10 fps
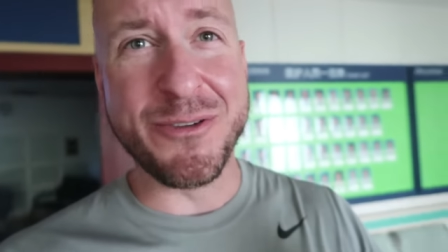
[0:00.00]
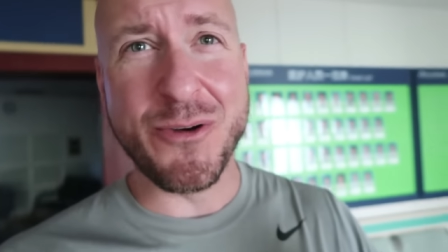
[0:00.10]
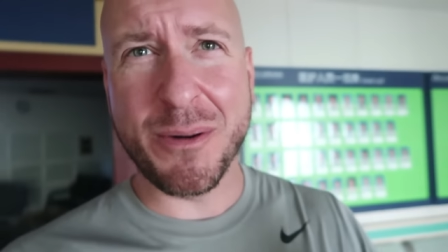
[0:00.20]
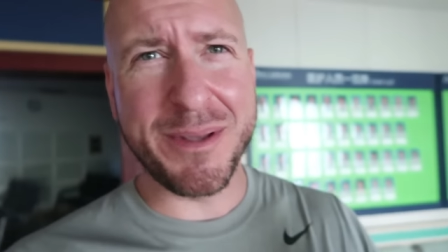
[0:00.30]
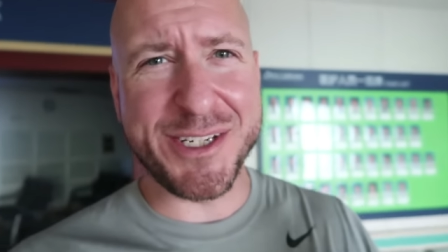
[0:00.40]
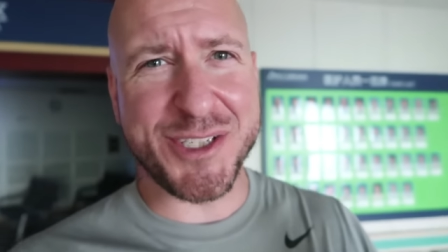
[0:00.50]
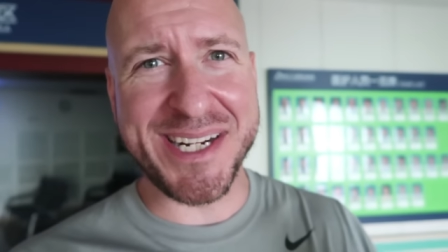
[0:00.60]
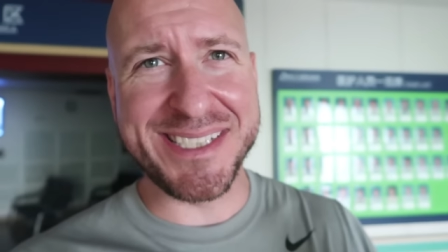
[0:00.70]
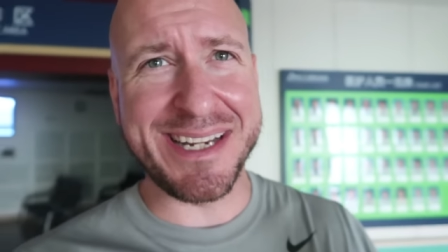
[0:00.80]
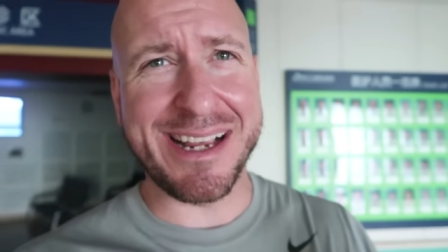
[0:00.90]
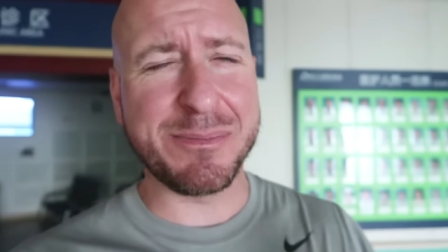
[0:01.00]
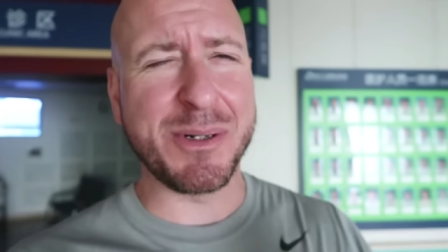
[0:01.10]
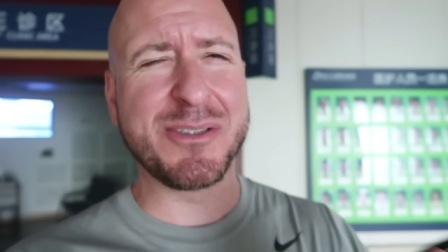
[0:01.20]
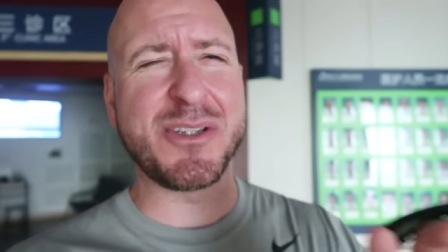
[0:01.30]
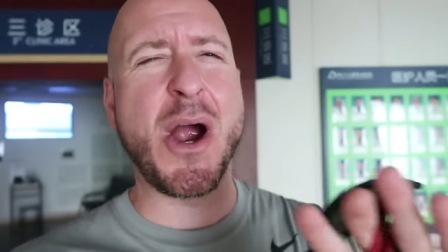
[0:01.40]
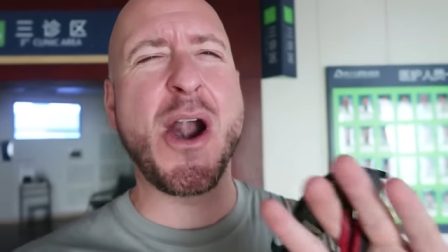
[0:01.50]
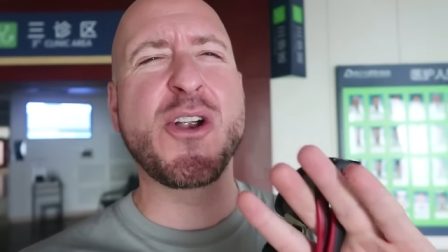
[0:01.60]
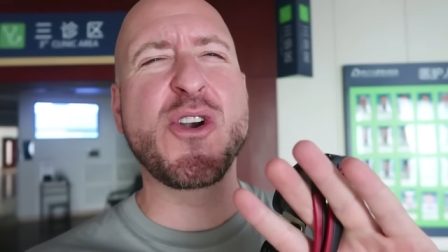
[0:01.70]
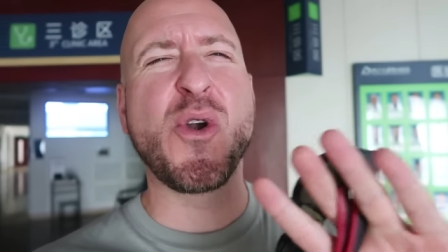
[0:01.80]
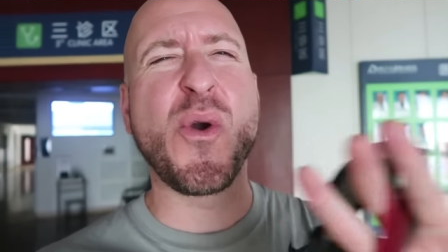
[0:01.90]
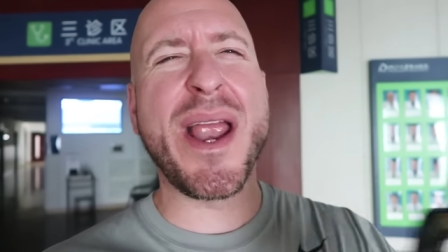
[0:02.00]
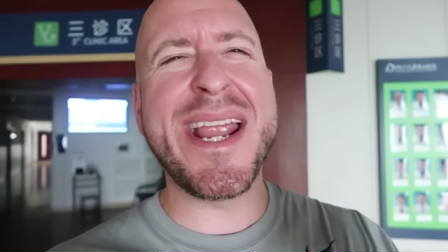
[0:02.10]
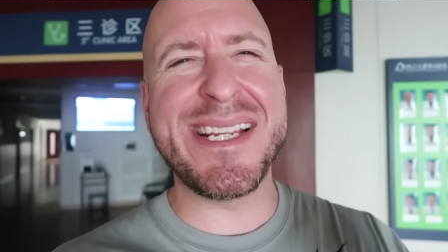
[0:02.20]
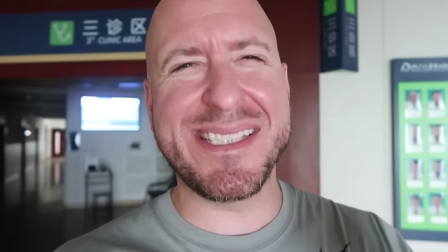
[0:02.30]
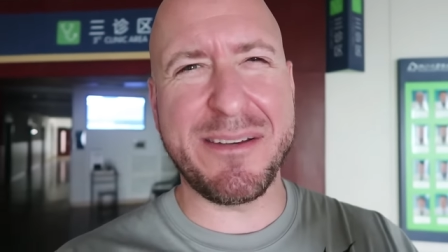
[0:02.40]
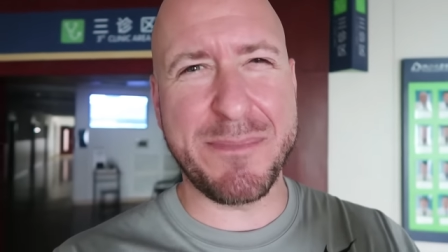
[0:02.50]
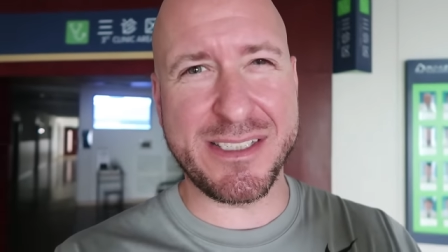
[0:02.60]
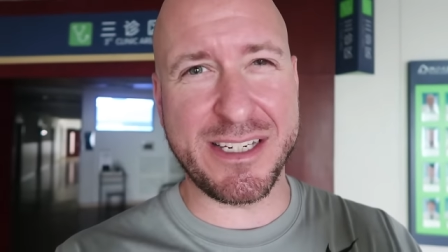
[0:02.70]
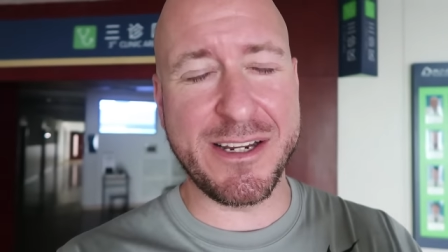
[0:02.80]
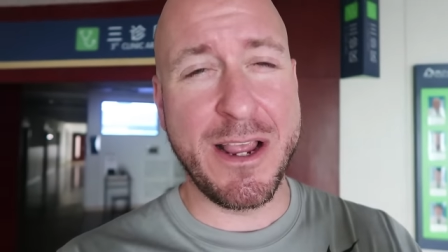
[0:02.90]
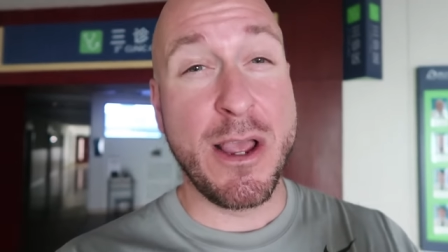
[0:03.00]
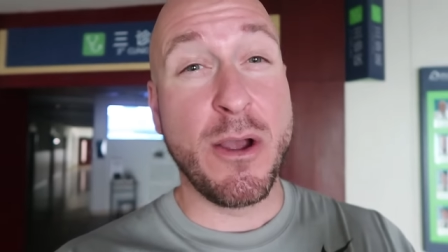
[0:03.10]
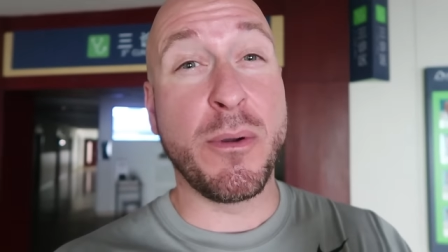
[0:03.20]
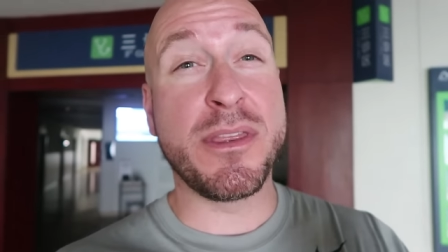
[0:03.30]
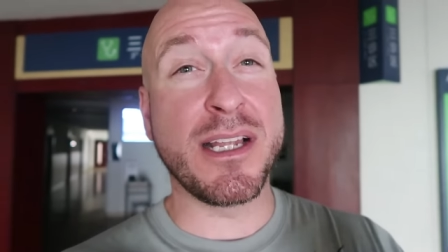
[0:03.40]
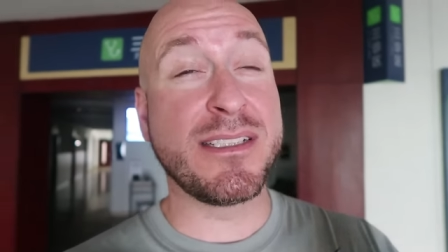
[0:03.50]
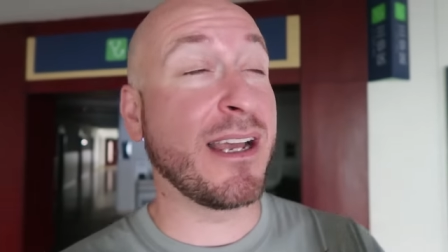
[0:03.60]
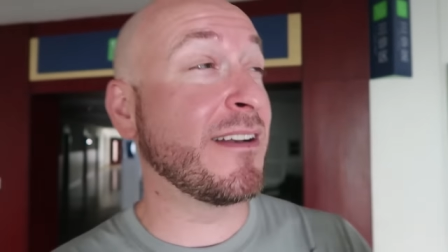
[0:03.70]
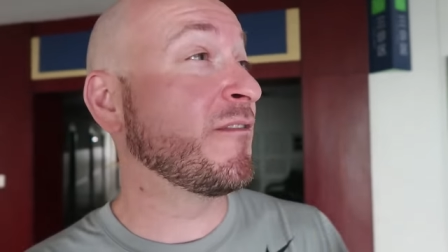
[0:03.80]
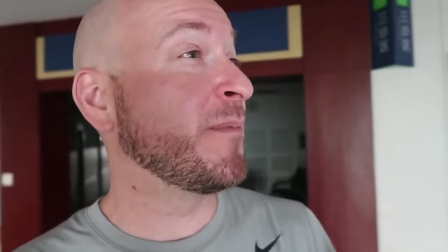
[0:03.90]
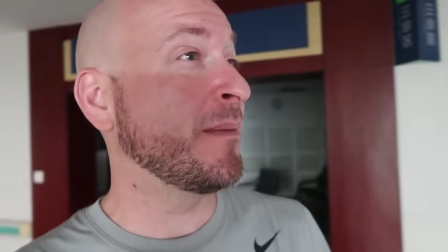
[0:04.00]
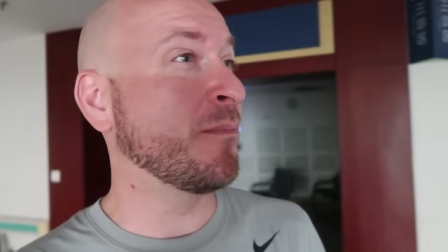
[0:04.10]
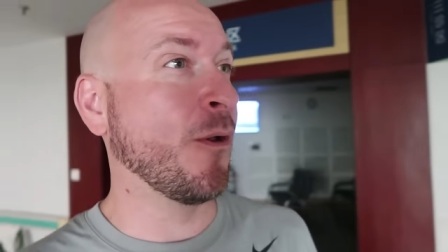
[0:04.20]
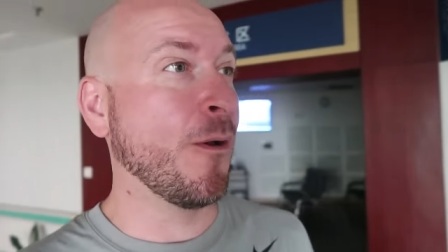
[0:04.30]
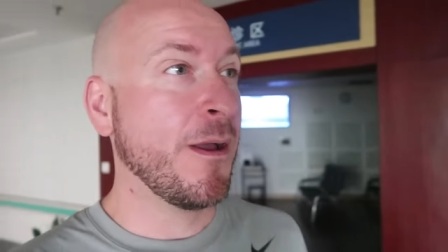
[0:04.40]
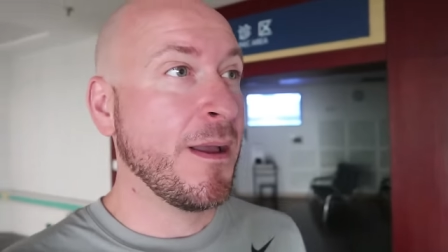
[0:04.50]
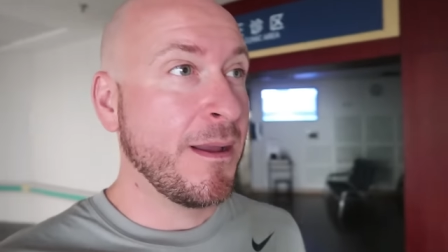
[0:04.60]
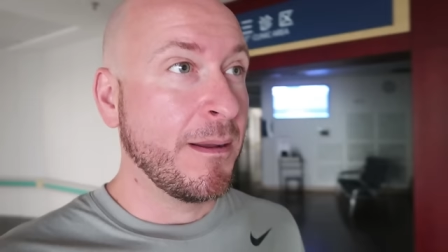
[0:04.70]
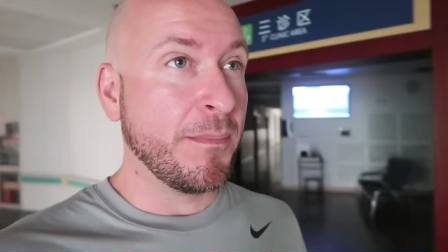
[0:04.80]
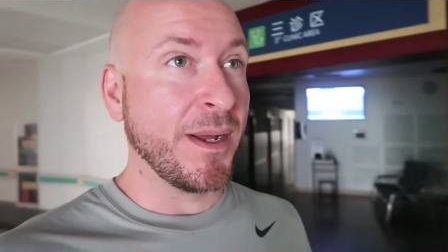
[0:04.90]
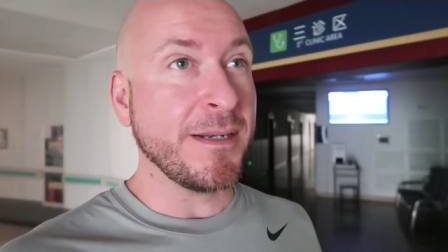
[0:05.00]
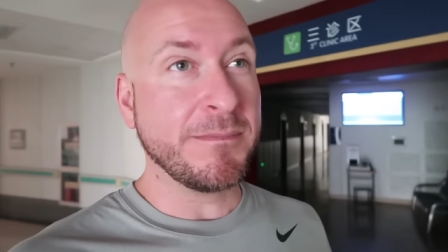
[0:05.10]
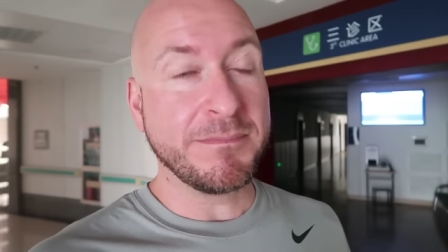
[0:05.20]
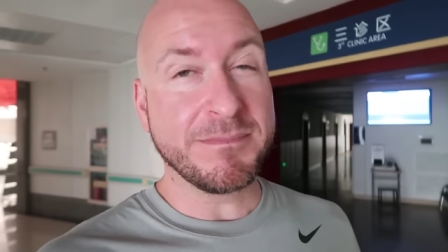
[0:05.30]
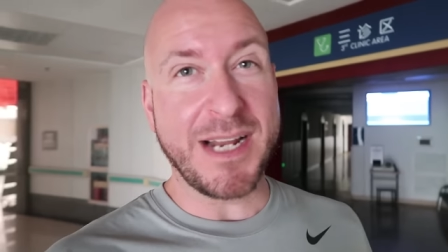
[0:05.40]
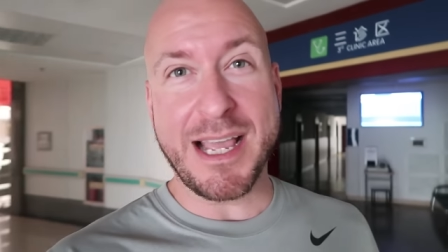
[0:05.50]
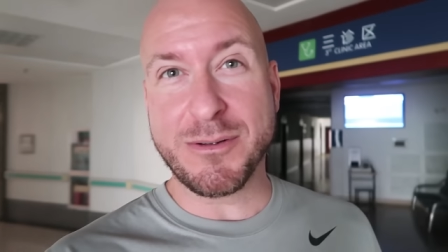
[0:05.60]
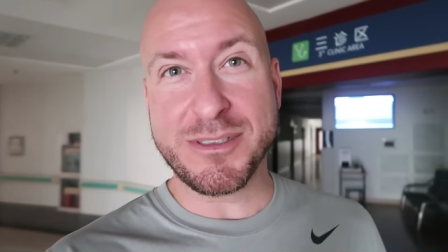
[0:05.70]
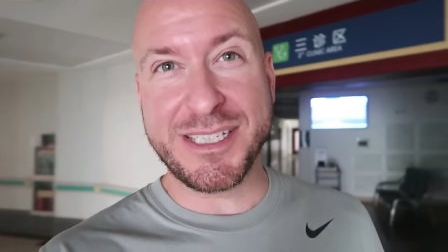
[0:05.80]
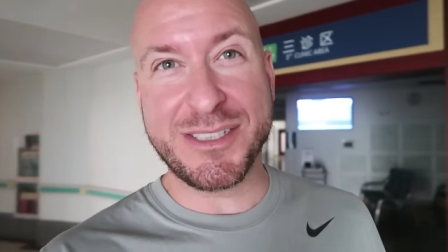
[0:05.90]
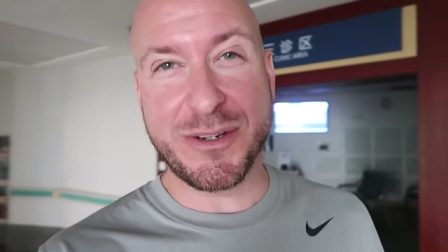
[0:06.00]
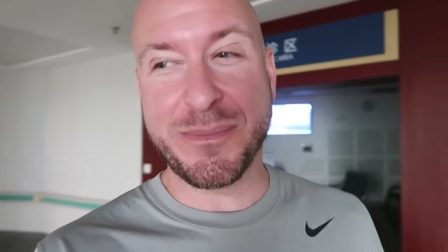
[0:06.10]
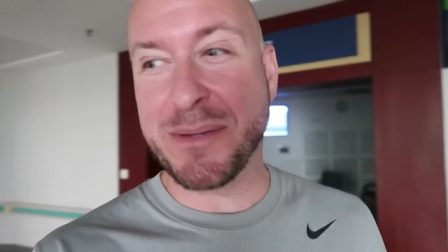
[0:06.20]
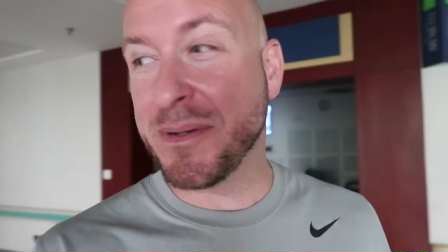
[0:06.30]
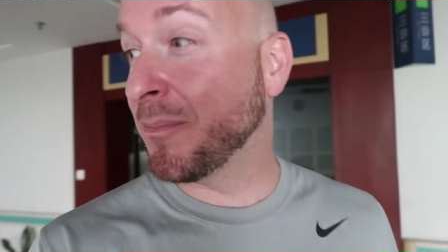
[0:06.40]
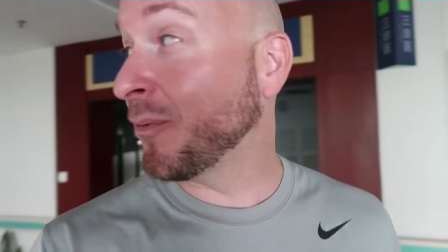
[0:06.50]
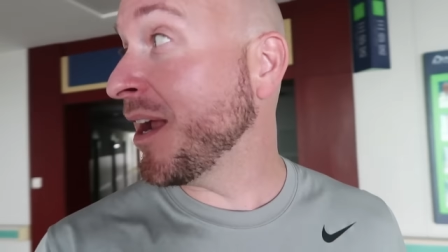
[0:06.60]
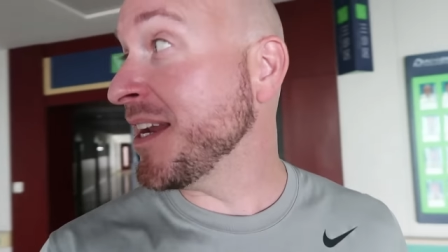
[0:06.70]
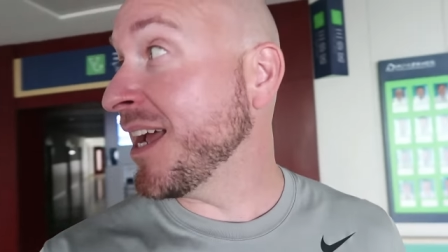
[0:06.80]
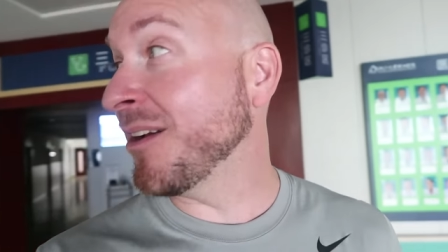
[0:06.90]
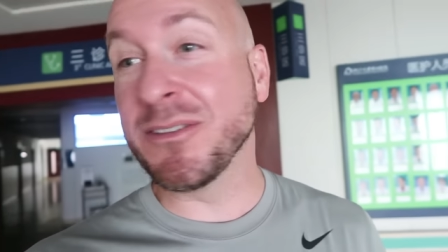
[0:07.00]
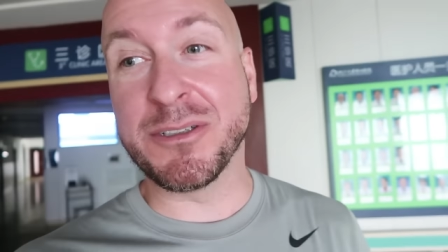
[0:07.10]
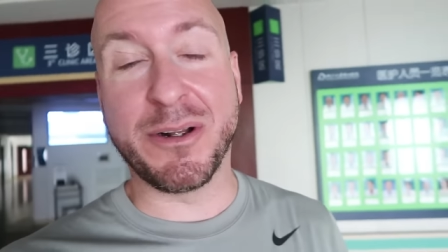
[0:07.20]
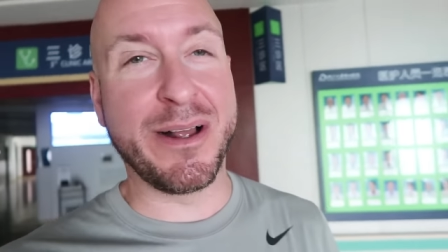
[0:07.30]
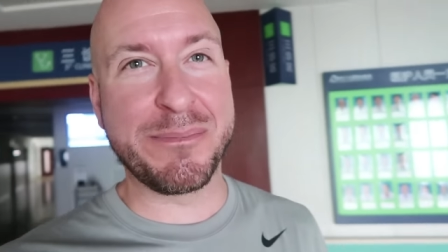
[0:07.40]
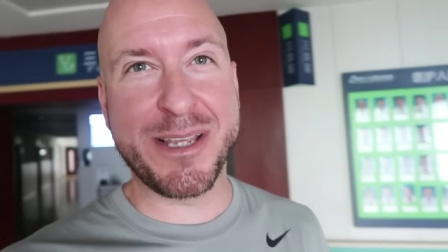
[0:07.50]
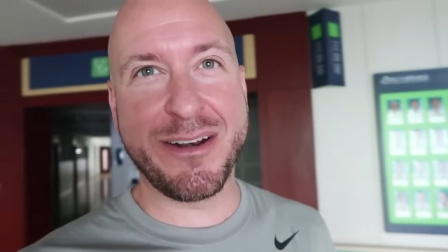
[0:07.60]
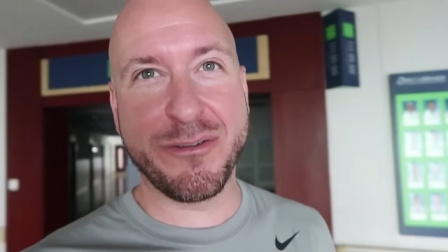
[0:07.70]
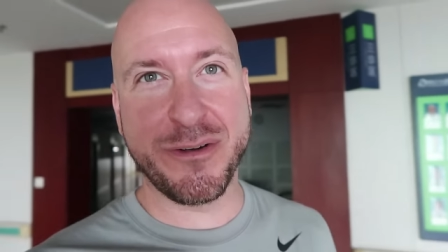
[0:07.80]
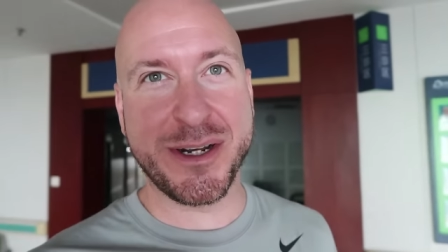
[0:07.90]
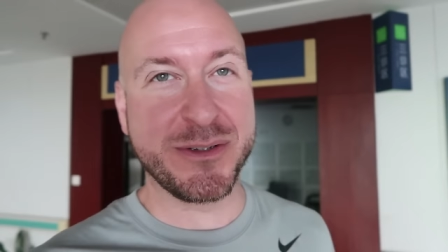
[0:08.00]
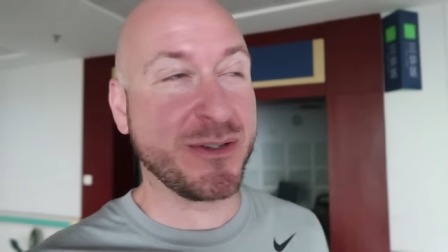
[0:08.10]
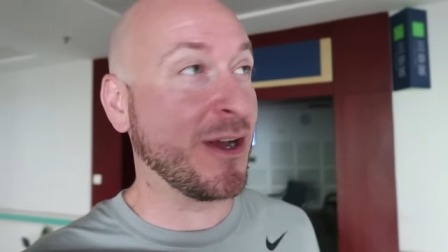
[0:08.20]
Normally Chinese hospitals are crazy busy with a ton of people, but I don't see so many people right now, so I'm kind of free to